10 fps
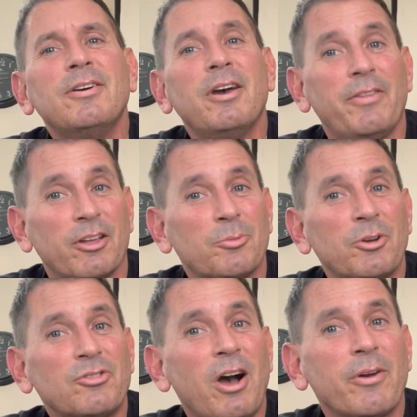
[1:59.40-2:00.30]
and that's my
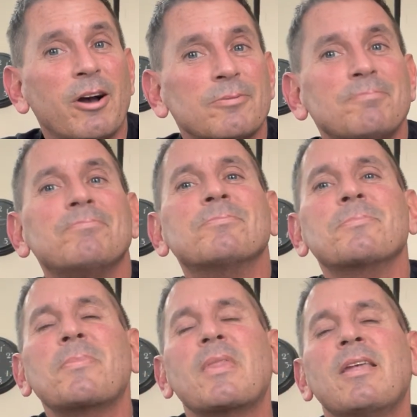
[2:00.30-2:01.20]
shout out.
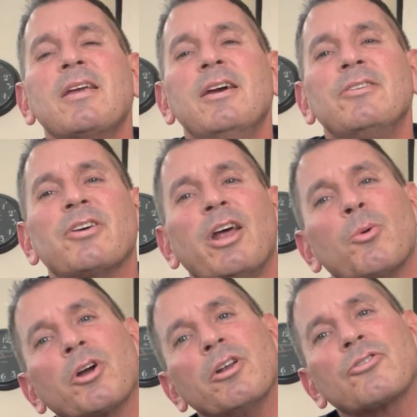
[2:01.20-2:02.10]
Today
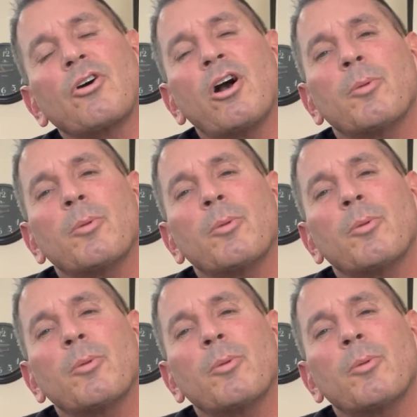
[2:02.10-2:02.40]
we're going to talk